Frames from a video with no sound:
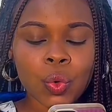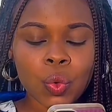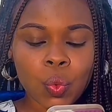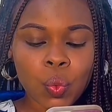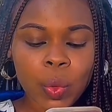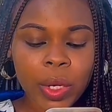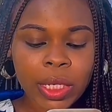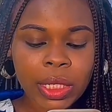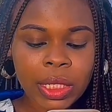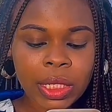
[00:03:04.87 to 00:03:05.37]

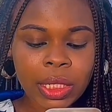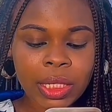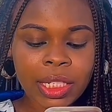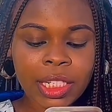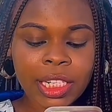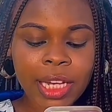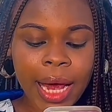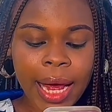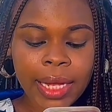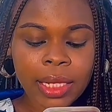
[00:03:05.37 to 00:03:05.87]
with
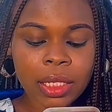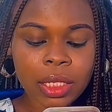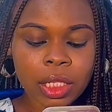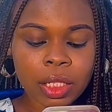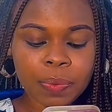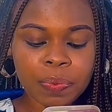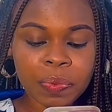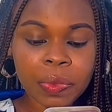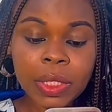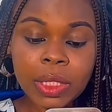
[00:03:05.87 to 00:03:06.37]

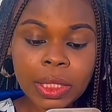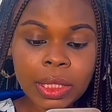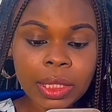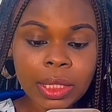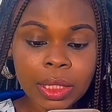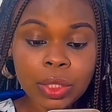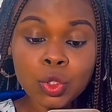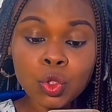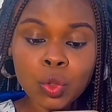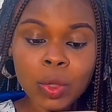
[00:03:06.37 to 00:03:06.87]

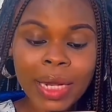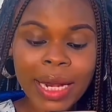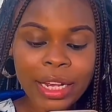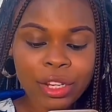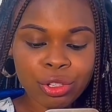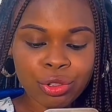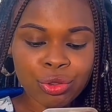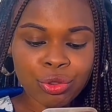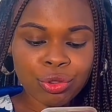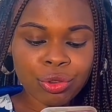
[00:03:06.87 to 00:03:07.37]
ChatGPT. So
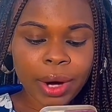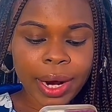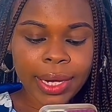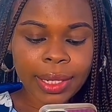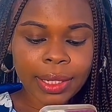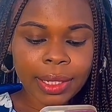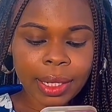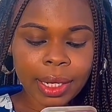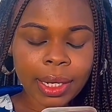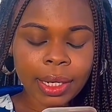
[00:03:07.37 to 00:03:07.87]
let's
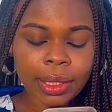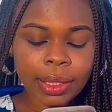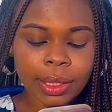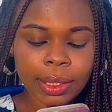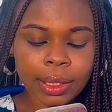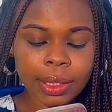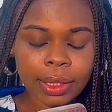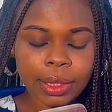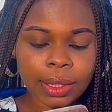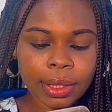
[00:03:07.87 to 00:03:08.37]
try
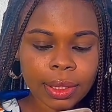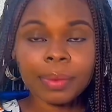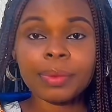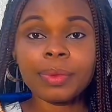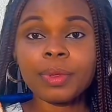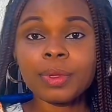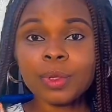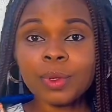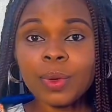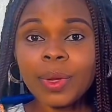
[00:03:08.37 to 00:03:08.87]
that.
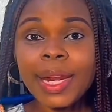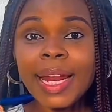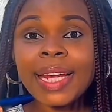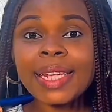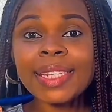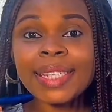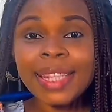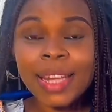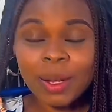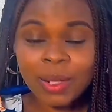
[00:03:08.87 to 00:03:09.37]
So
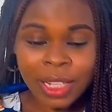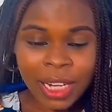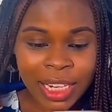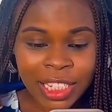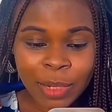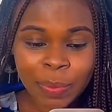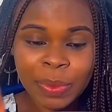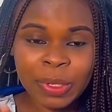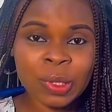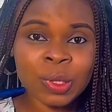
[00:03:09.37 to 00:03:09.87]
let's tell
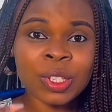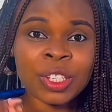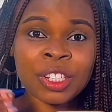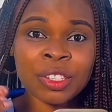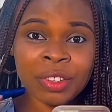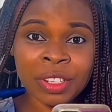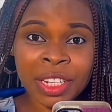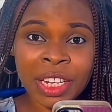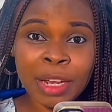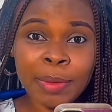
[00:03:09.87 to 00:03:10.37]
ChatGPT to
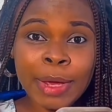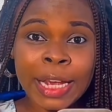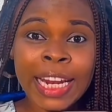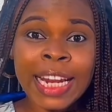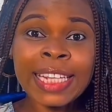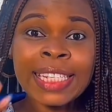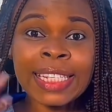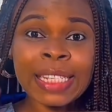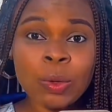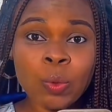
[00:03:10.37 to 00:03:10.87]
generate the image.
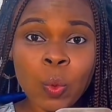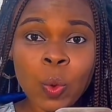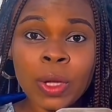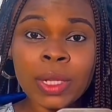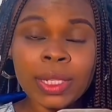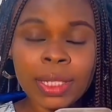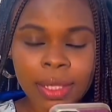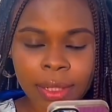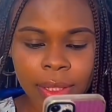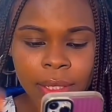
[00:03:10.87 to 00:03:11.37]
Let's see
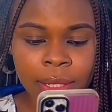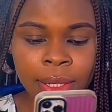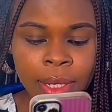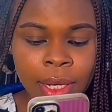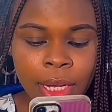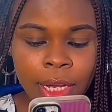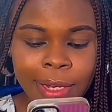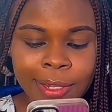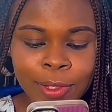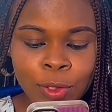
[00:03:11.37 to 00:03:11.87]
what
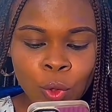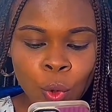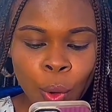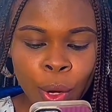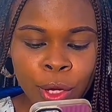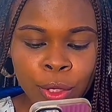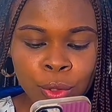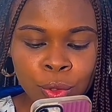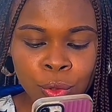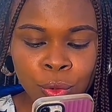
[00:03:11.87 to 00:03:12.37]
it's
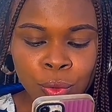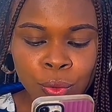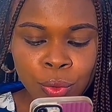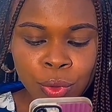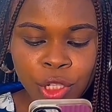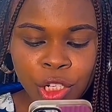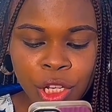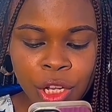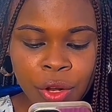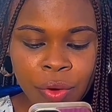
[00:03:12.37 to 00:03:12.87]
going
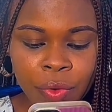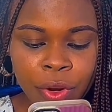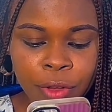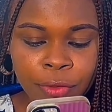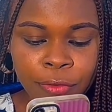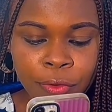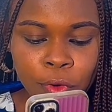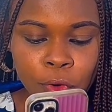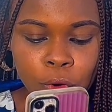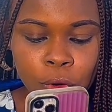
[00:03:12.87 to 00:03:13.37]
to
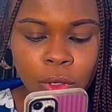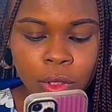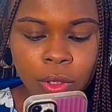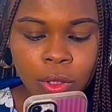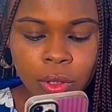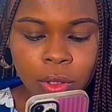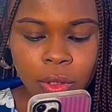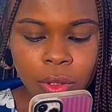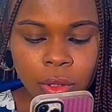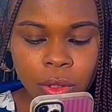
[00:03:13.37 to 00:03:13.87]
generate for
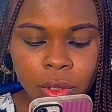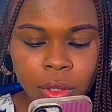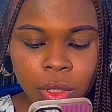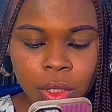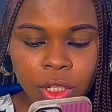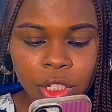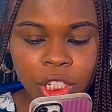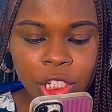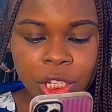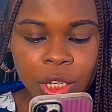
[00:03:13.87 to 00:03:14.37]
us.
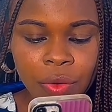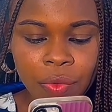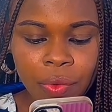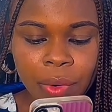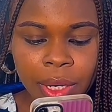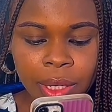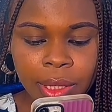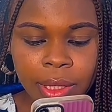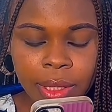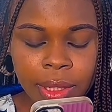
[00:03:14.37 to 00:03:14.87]

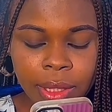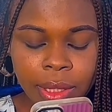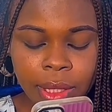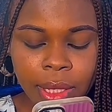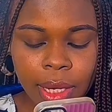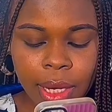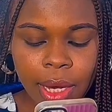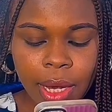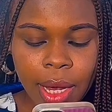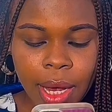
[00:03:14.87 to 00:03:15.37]
Generate
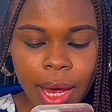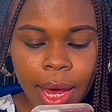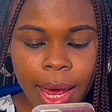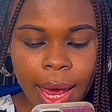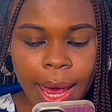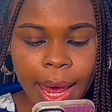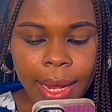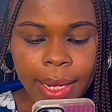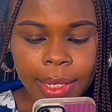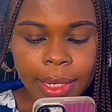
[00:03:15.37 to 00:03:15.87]

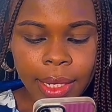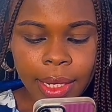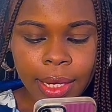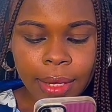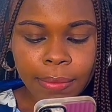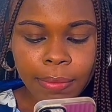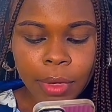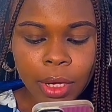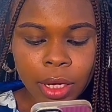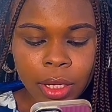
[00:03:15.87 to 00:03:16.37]
an
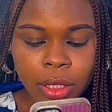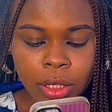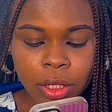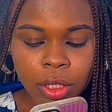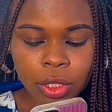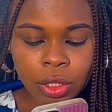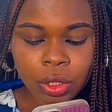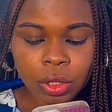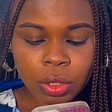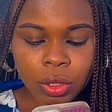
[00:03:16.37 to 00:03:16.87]

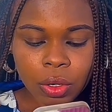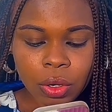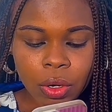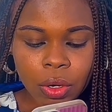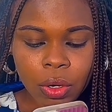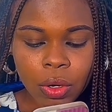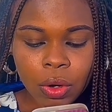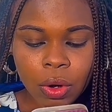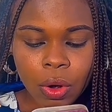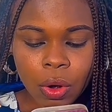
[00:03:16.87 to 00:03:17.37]
image
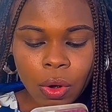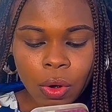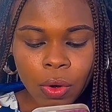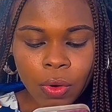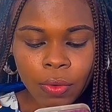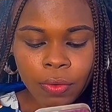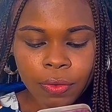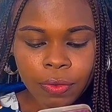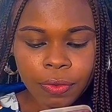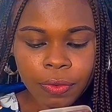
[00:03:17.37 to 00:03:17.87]

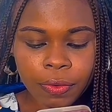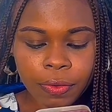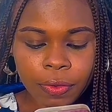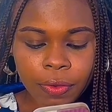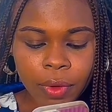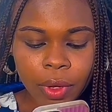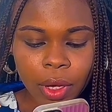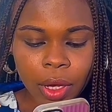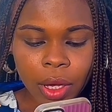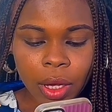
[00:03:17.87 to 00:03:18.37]
of
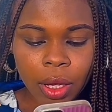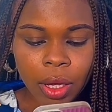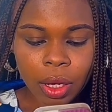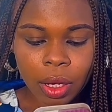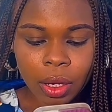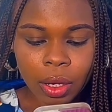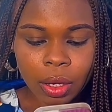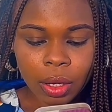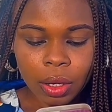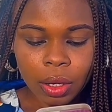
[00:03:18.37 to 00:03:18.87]
a